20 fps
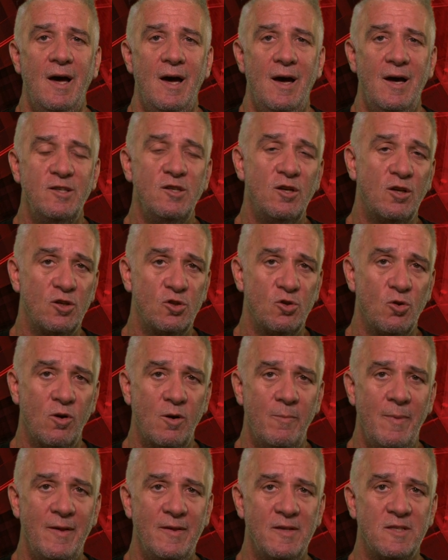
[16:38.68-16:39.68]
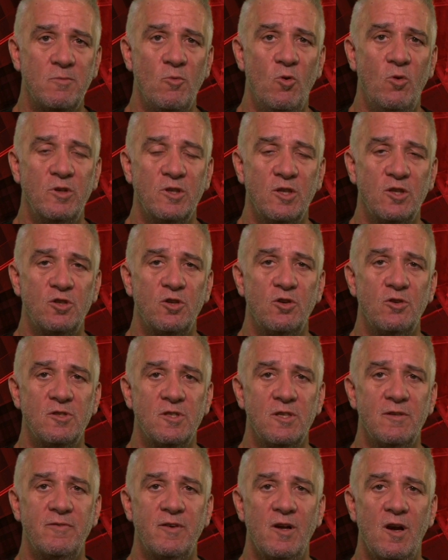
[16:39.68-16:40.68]
You can talk about this more in your tutes
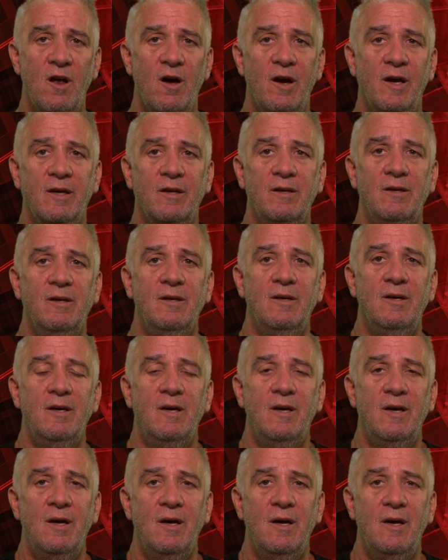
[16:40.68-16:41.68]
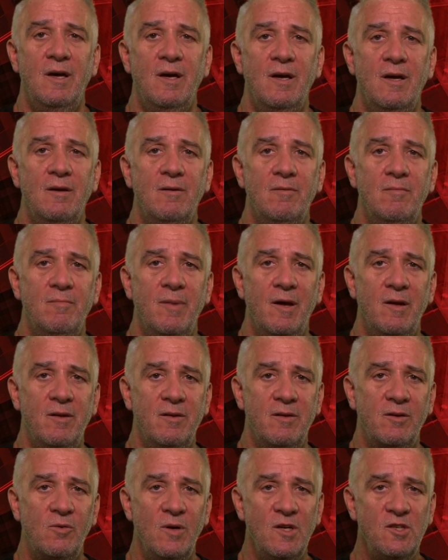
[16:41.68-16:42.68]
if you like. But
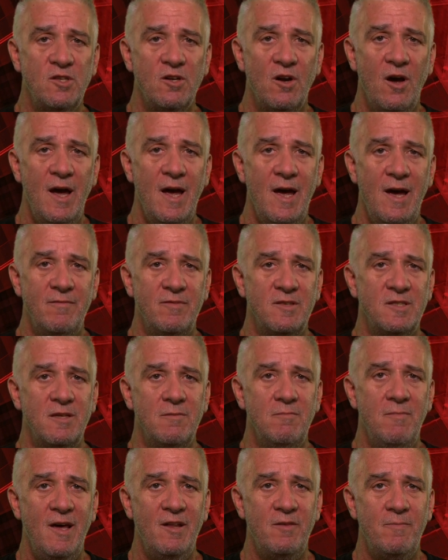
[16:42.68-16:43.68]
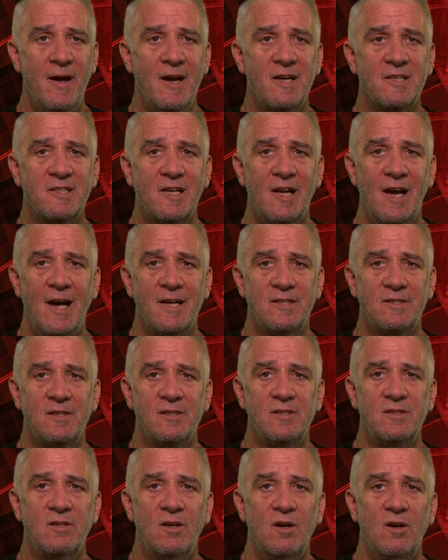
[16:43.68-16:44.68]
the question I have is, in mathematics
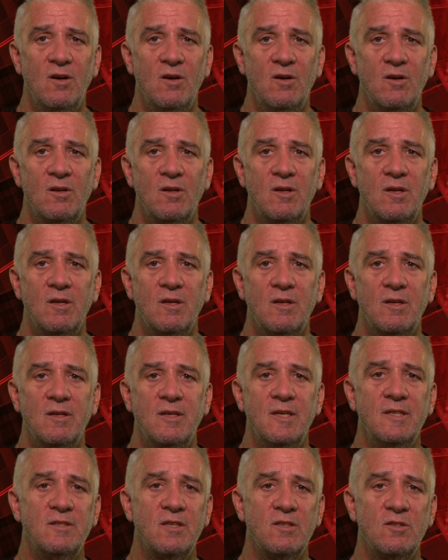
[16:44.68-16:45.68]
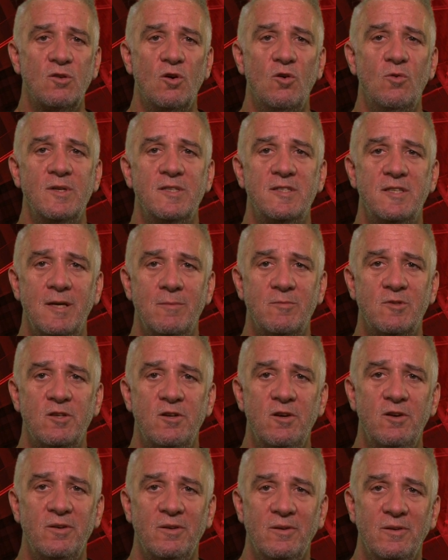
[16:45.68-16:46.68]
classes, this is all we seem to
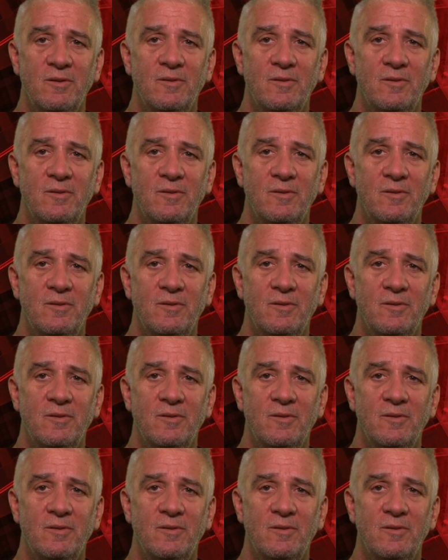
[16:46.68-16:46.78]
do.